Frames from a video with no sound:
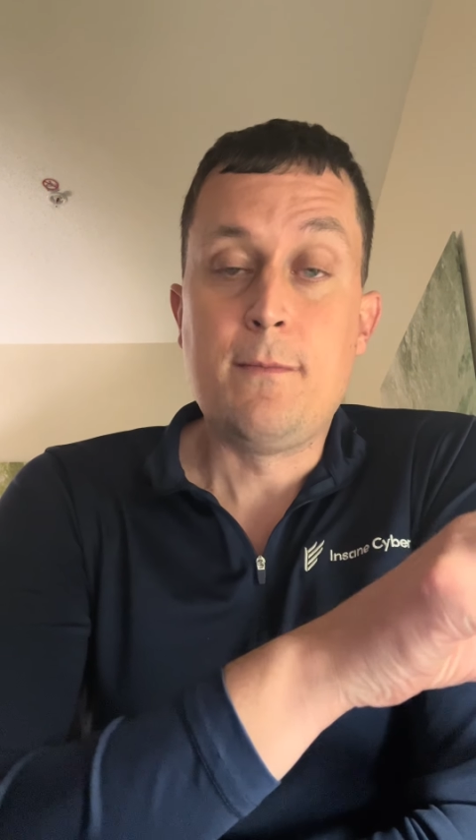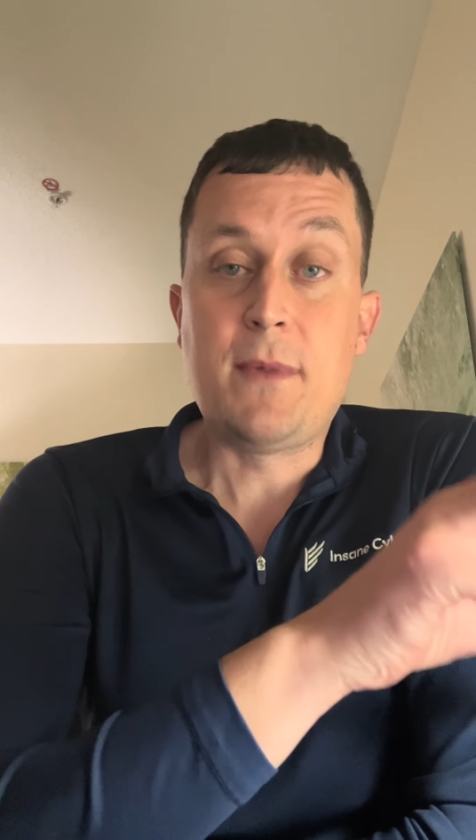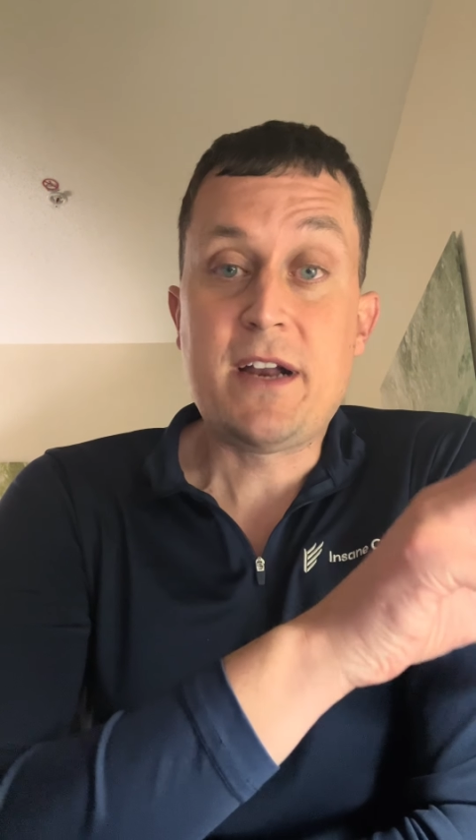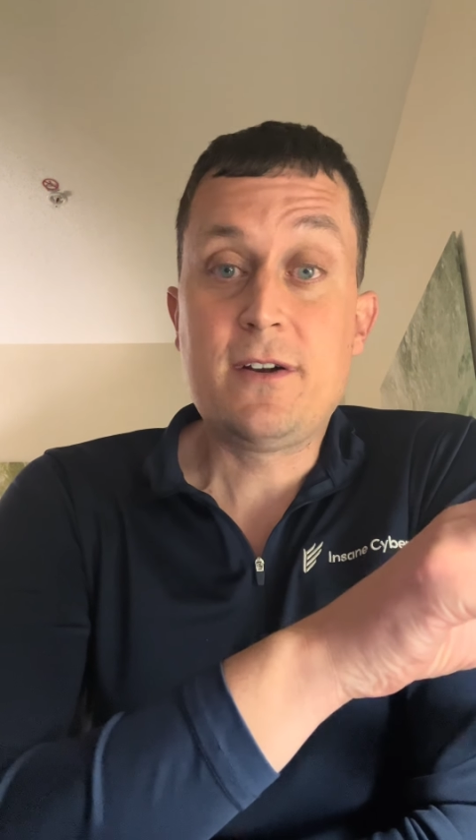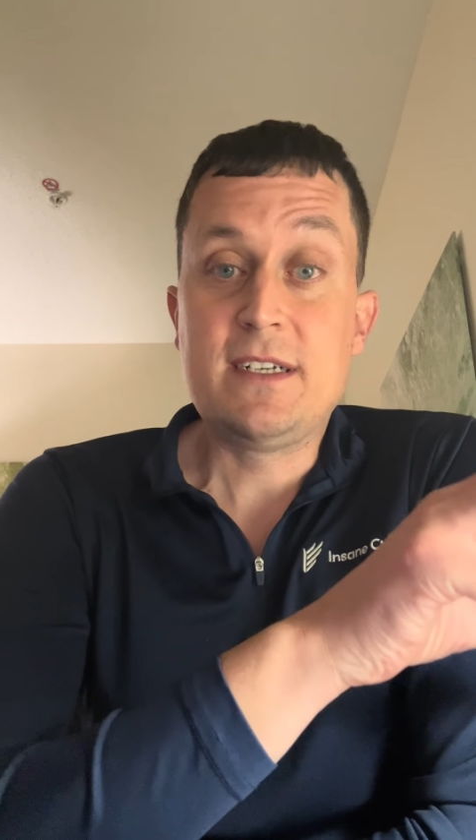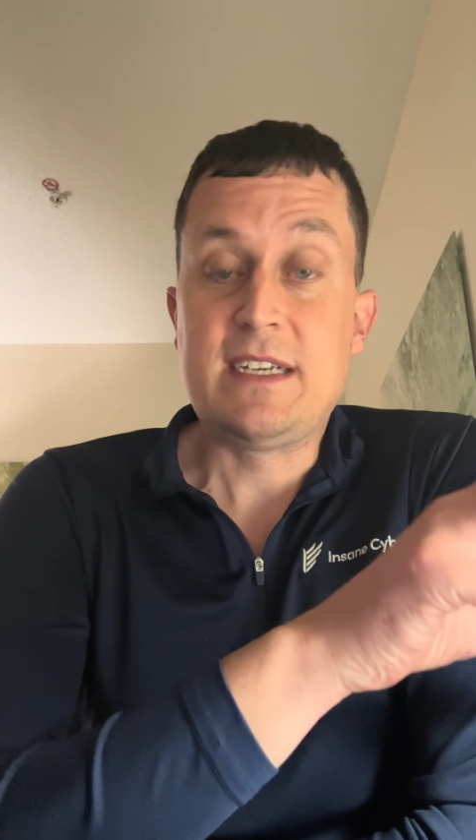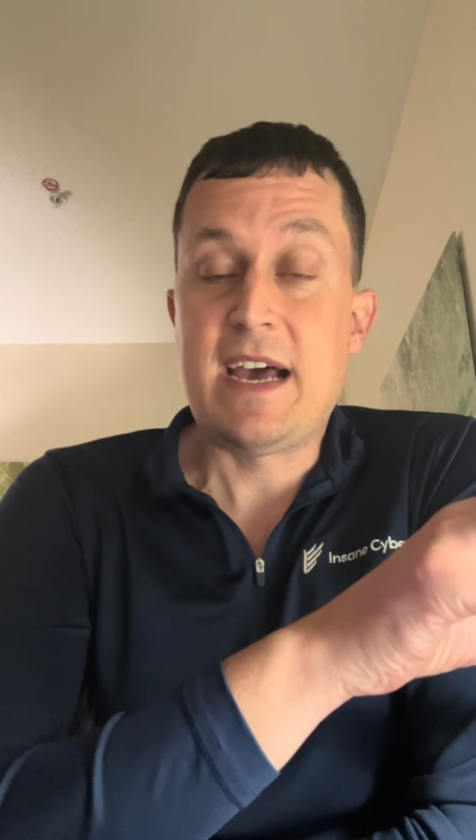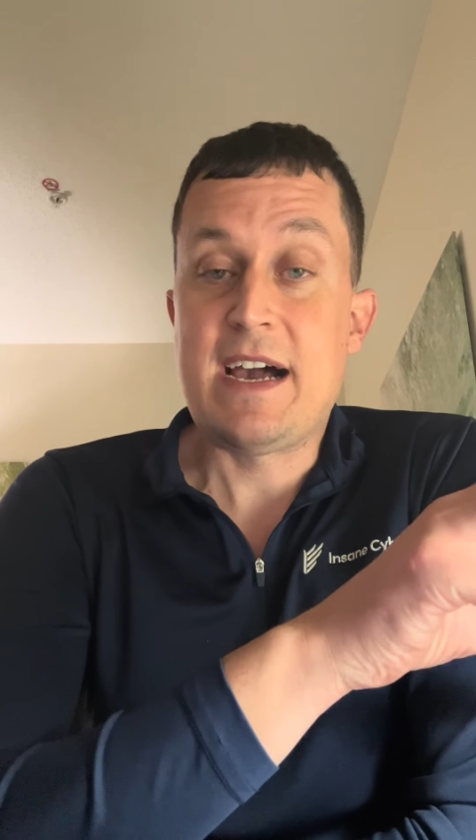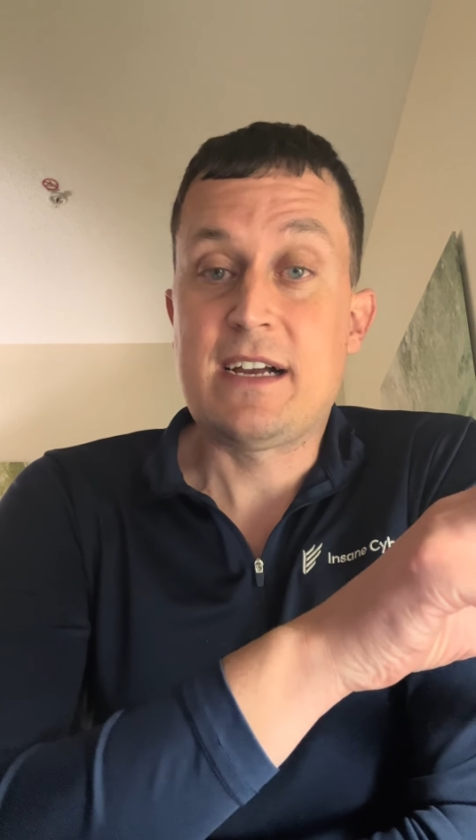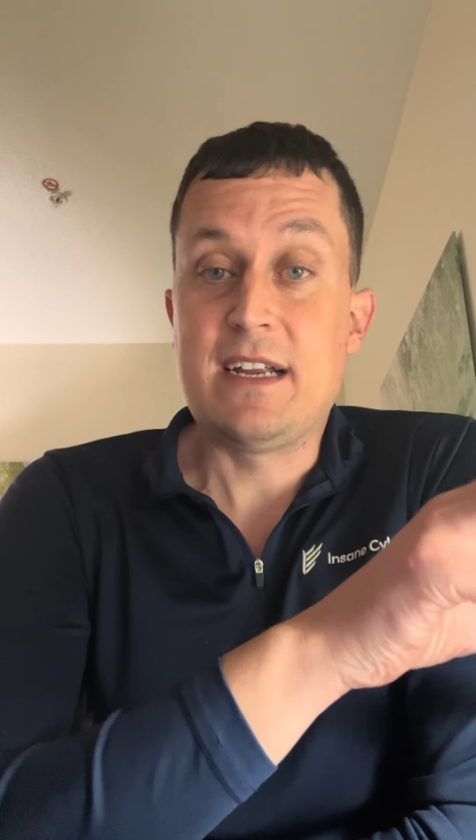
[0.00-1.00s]
MITRE
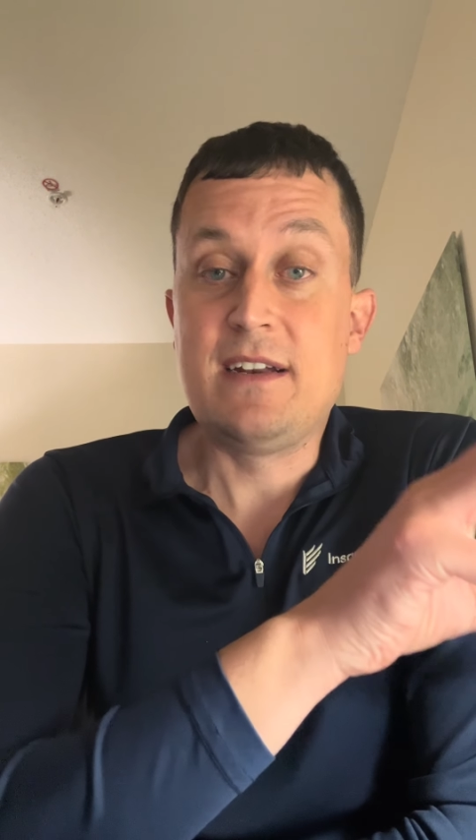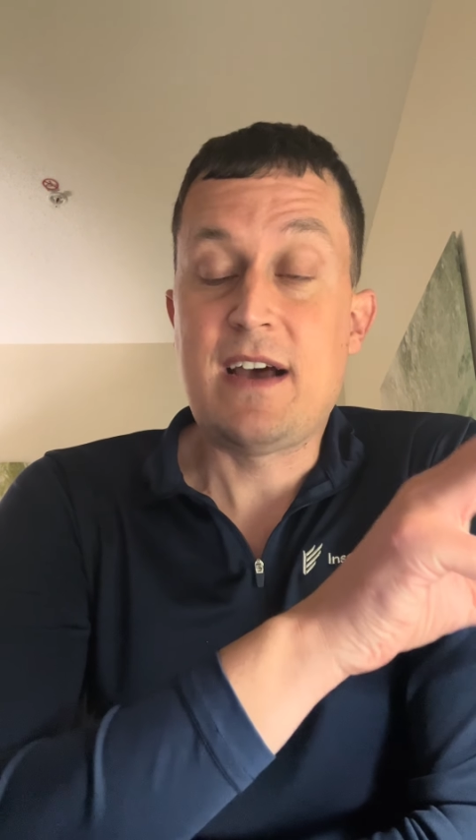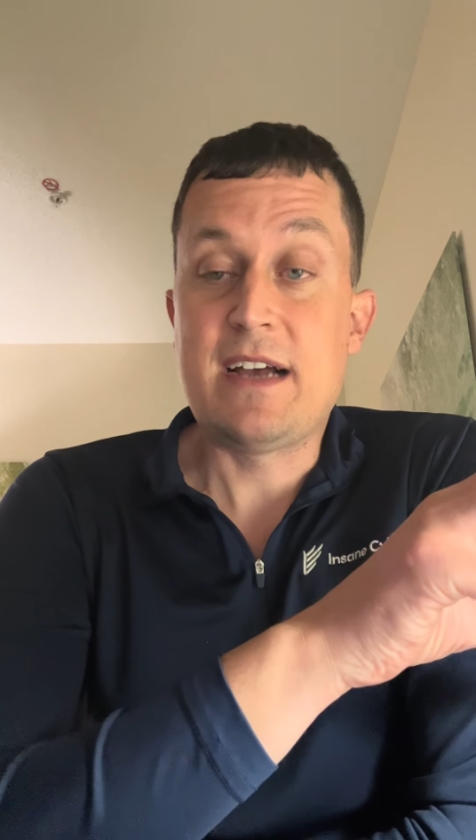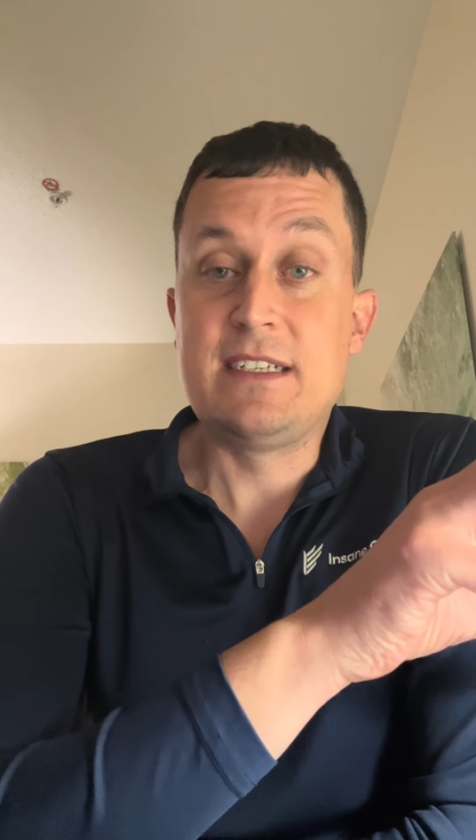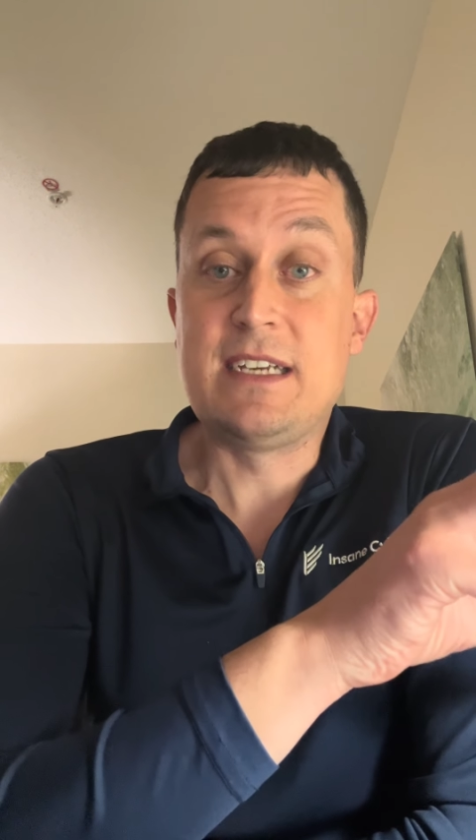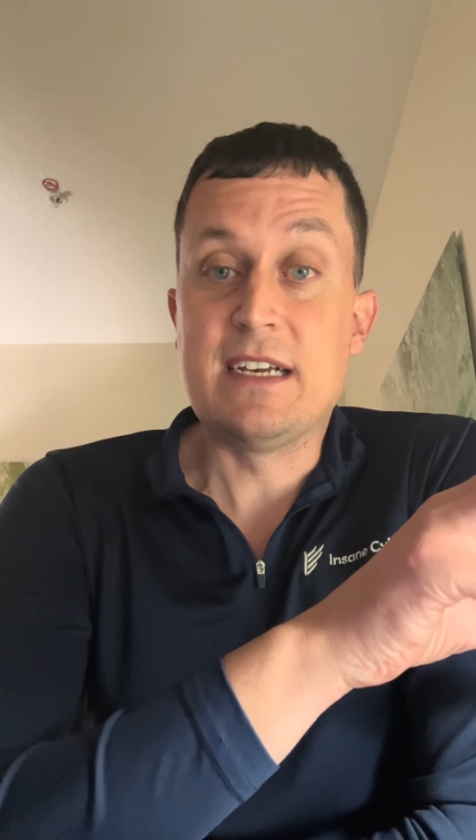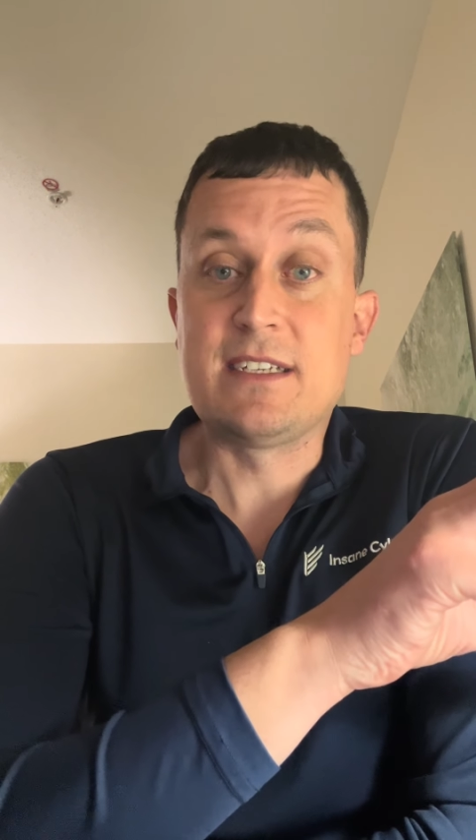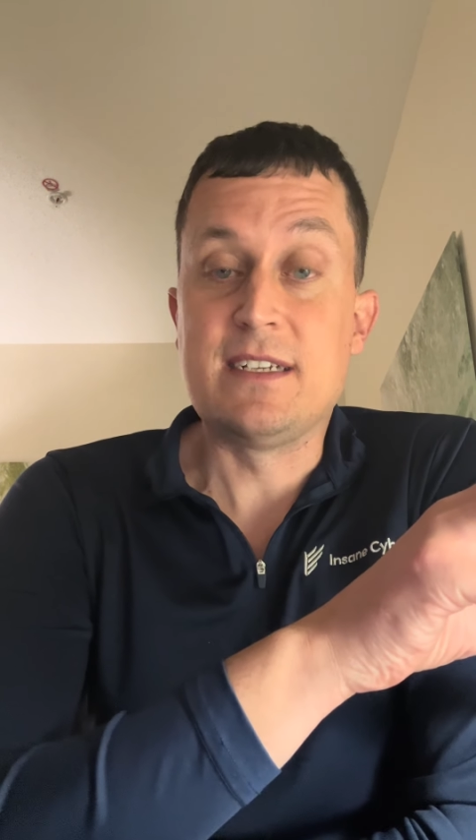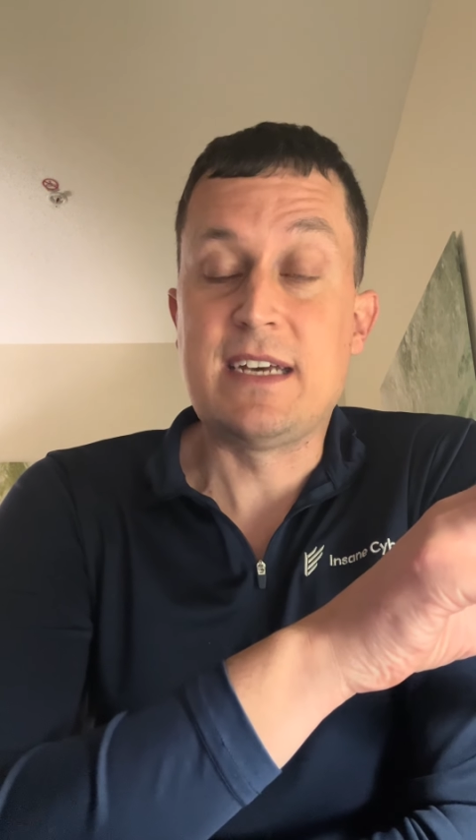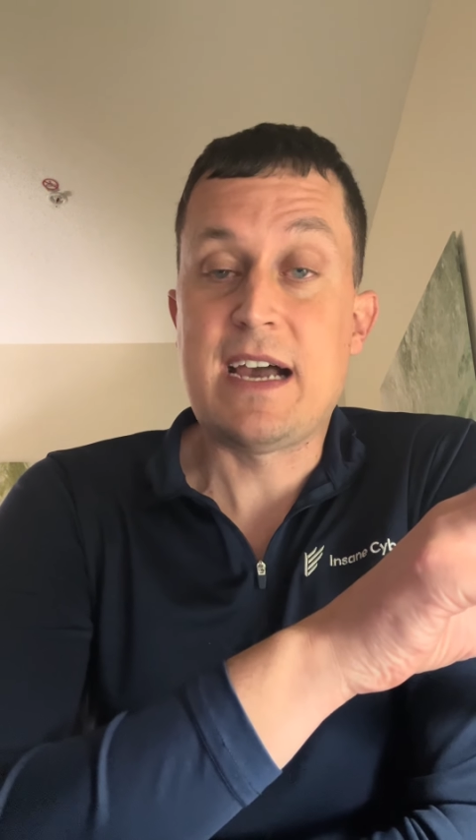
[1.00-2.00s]
attack and
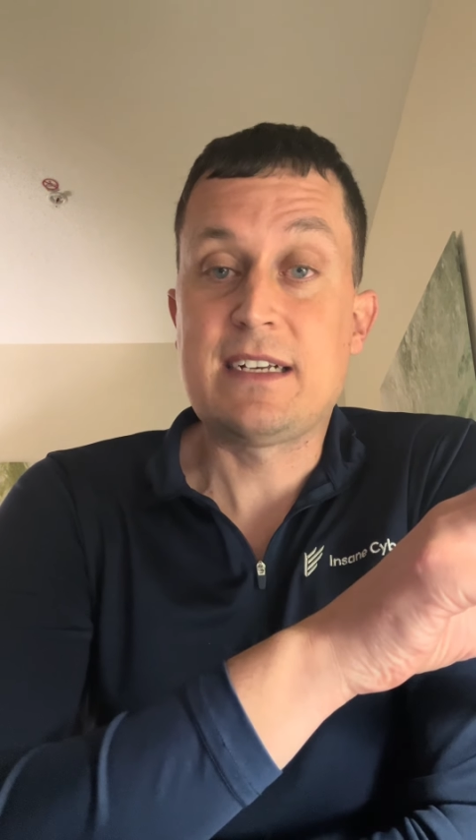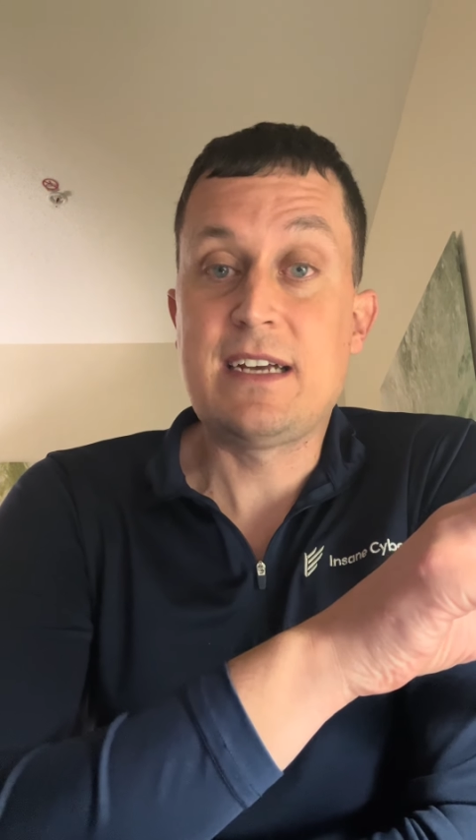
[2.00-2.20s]
ICS attack